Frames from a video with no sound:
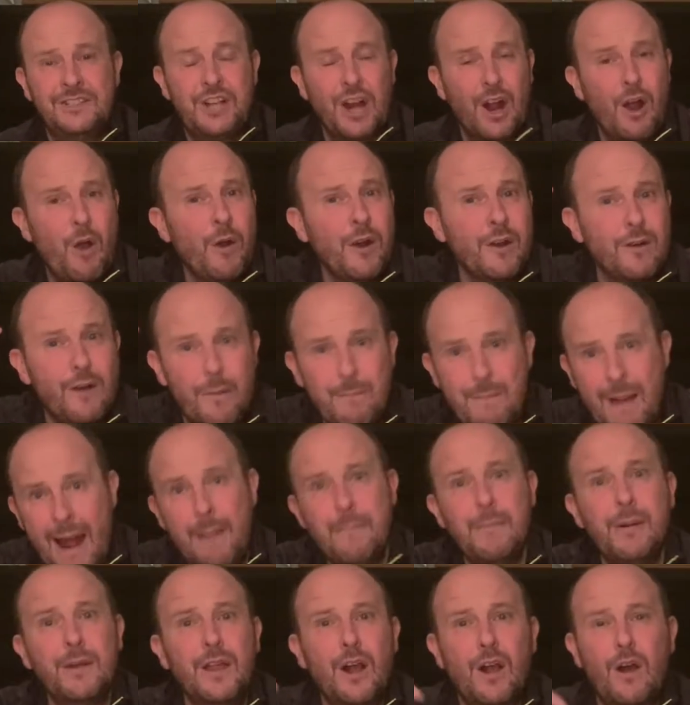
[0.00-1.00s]
You're going to
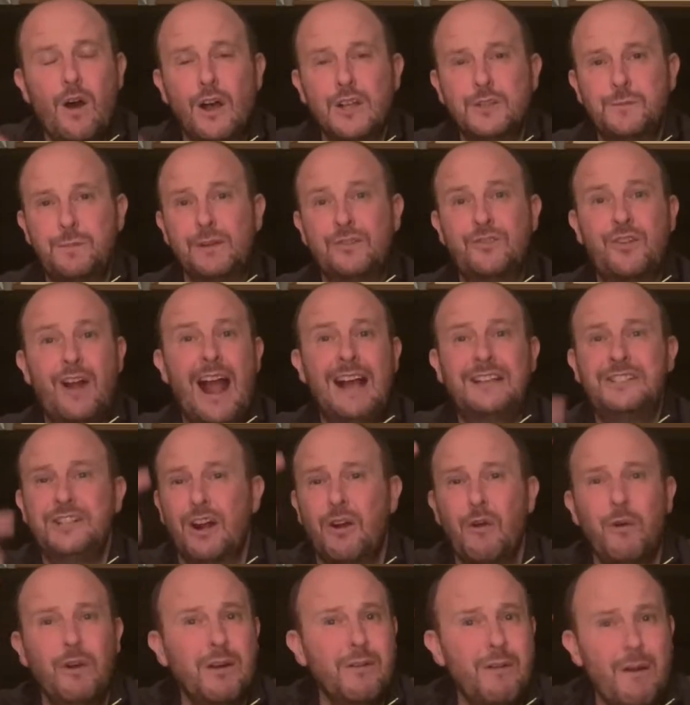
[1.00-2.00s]
remember the gospel tracks. You're
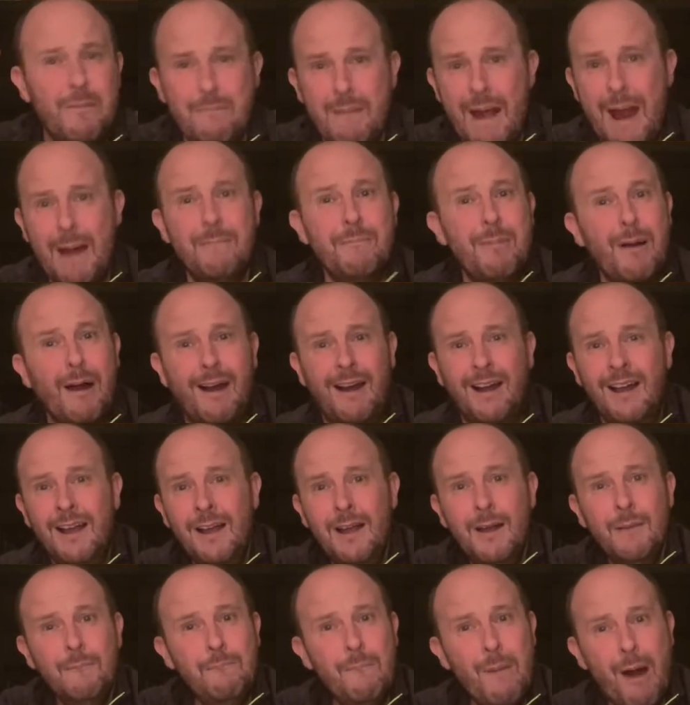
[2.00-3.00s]
going to remember
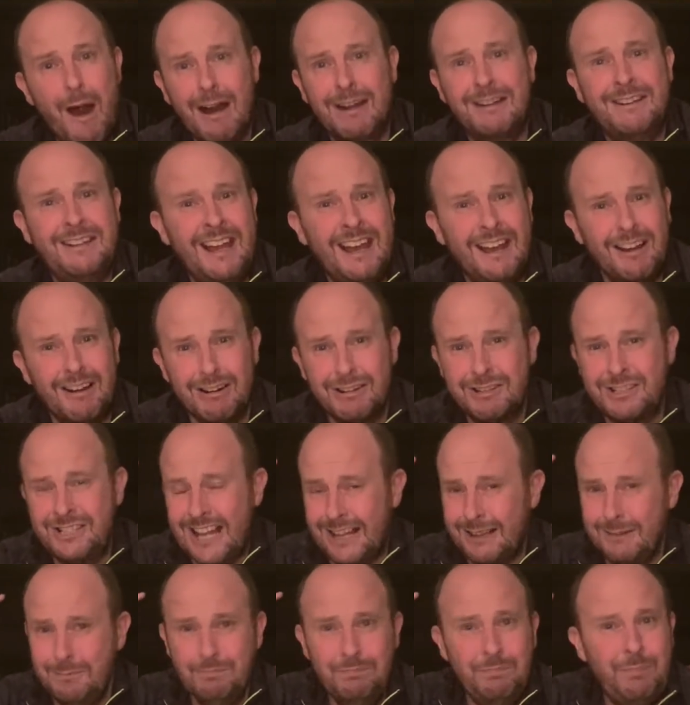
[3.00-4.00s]
Mark Taylor
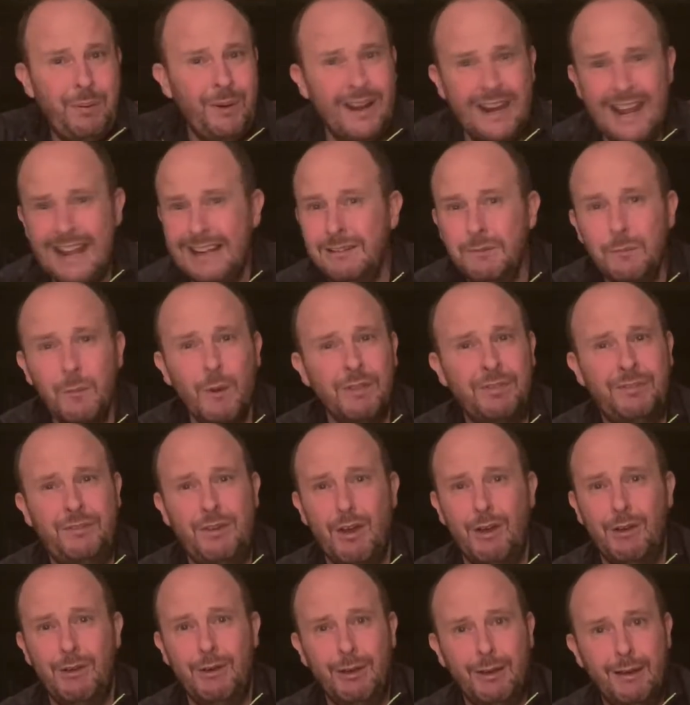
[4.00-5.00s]
sitting pleading with
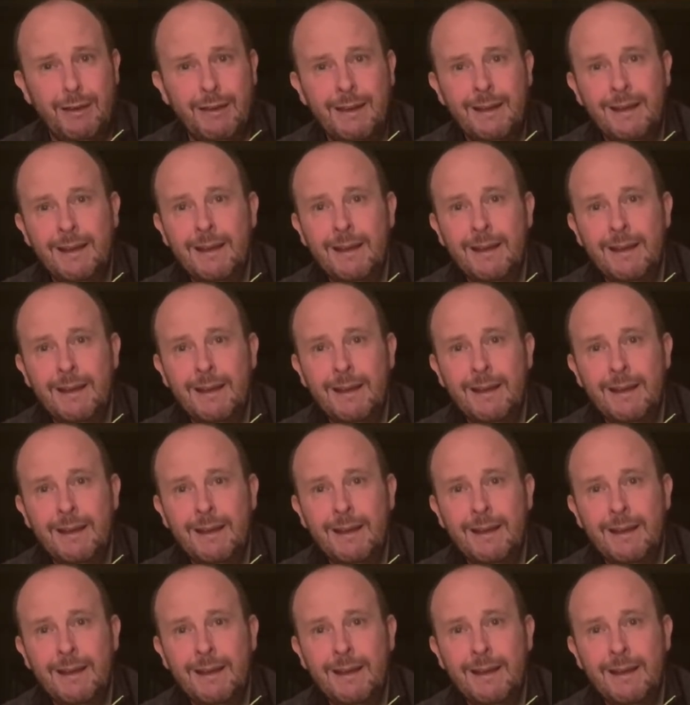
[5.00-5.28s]
you,